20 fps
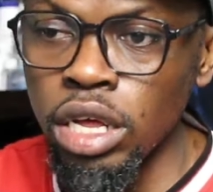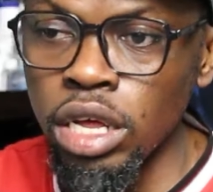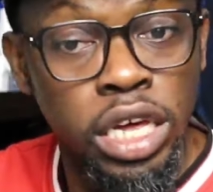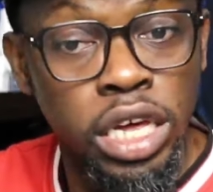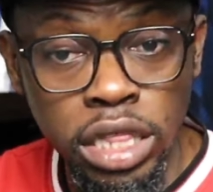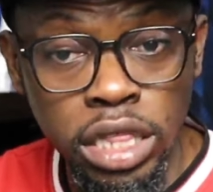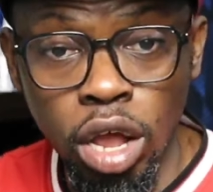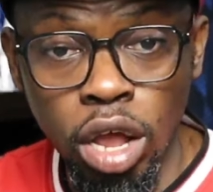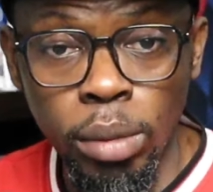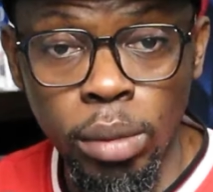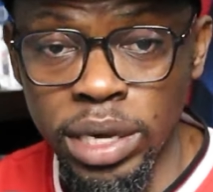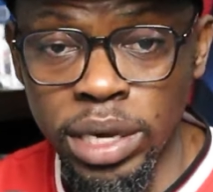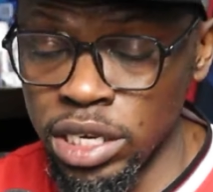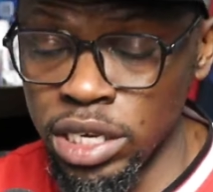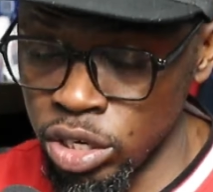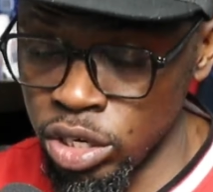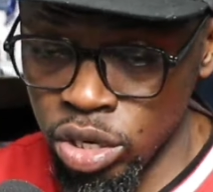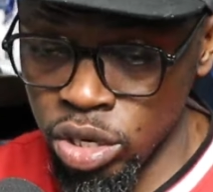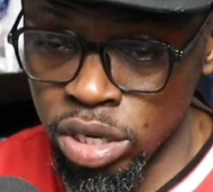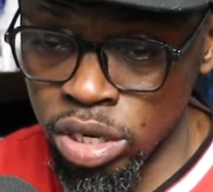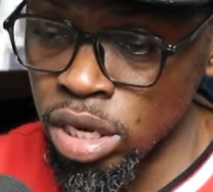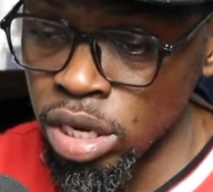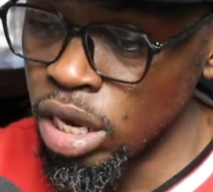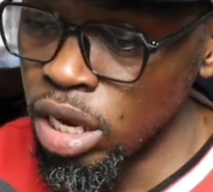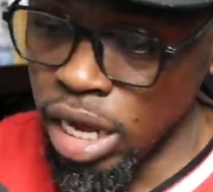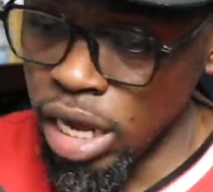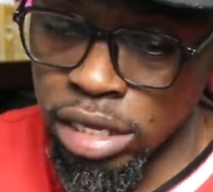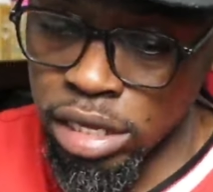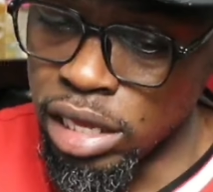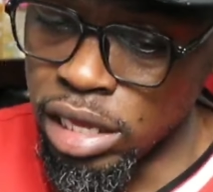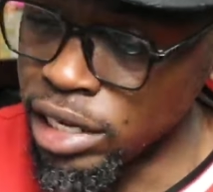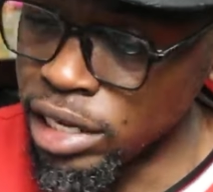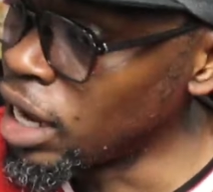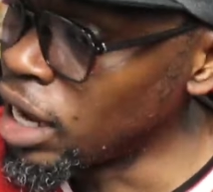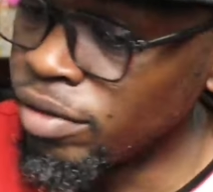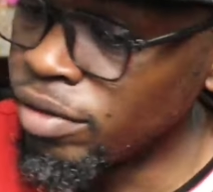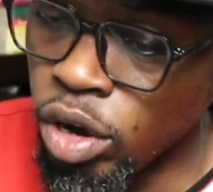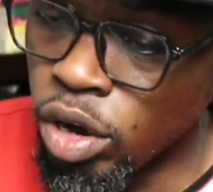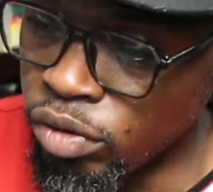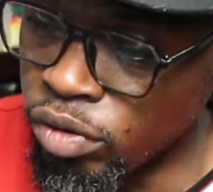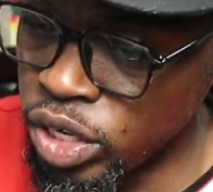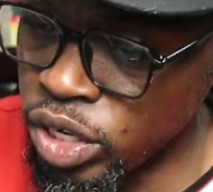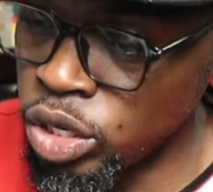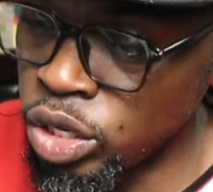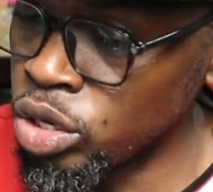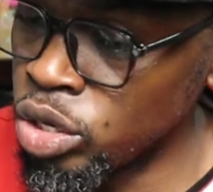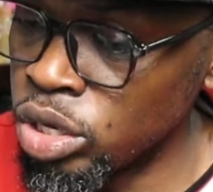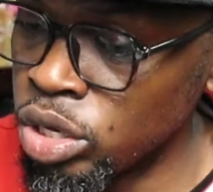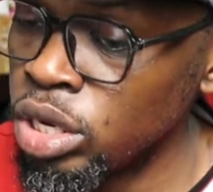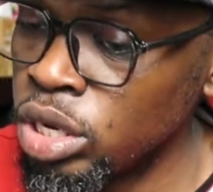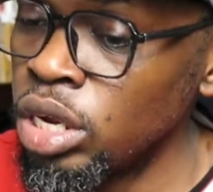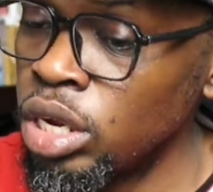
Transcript: Hit the comment section and let's have a conversation